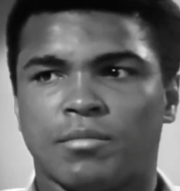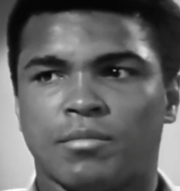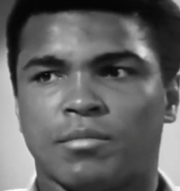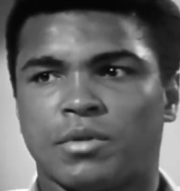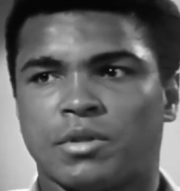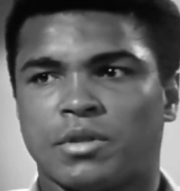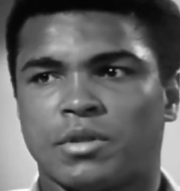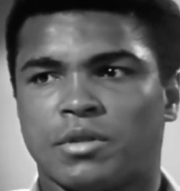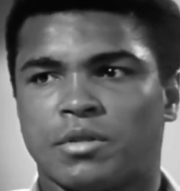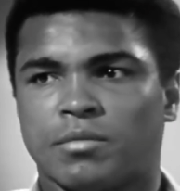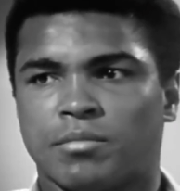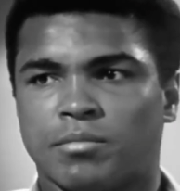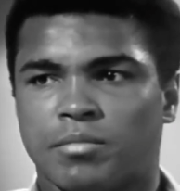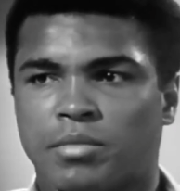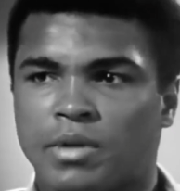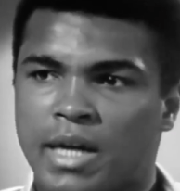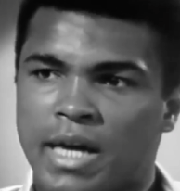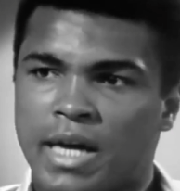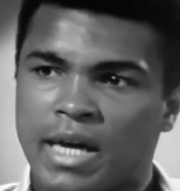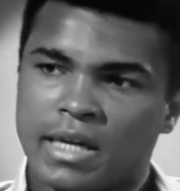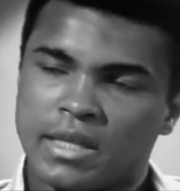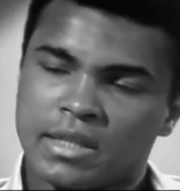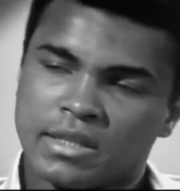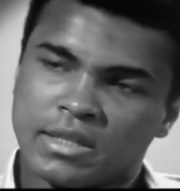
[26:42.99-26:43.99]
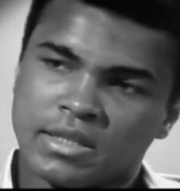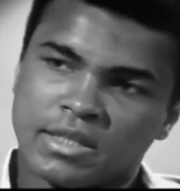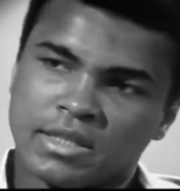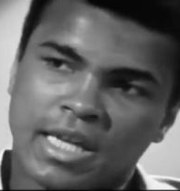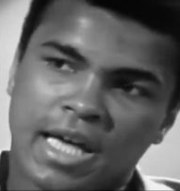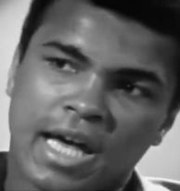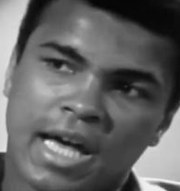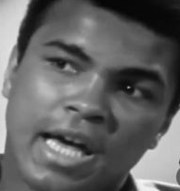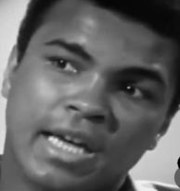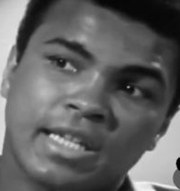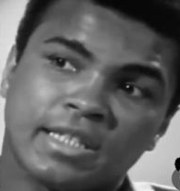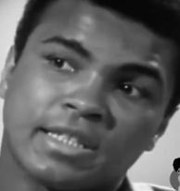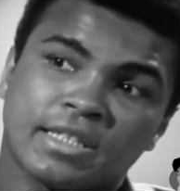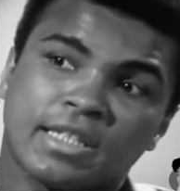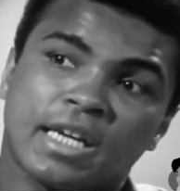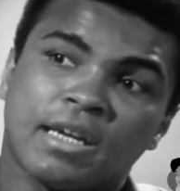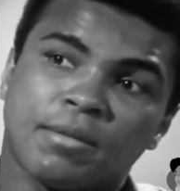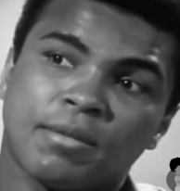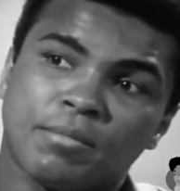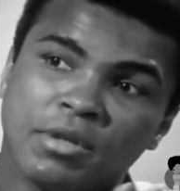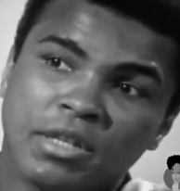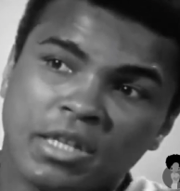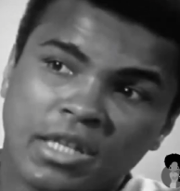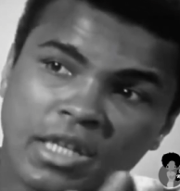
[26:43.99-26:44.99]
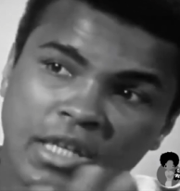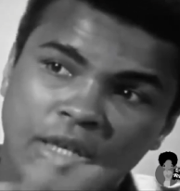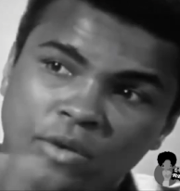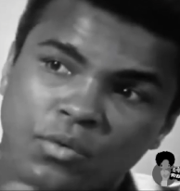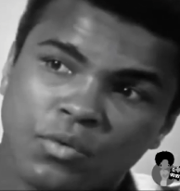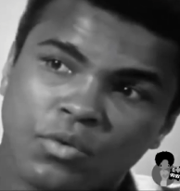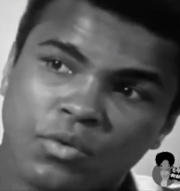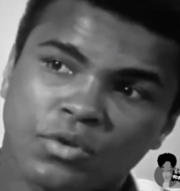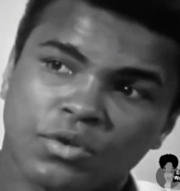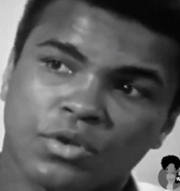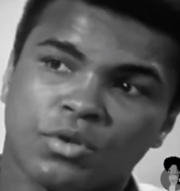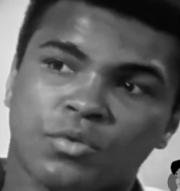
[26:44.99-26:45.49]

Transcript: But the black side has got to be equal